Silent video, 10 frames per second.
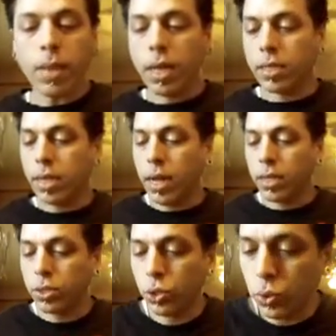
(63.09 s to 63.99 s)
let's get
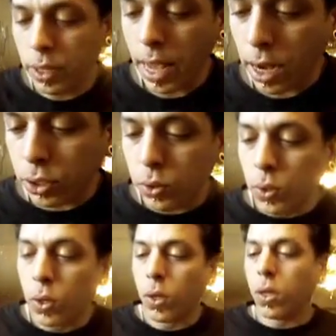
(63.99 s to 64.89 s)
into the
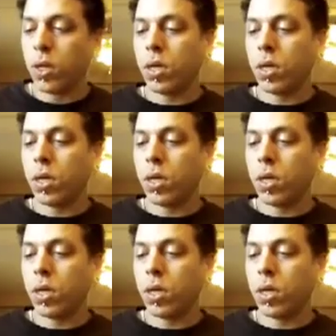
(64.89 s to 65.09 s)
actual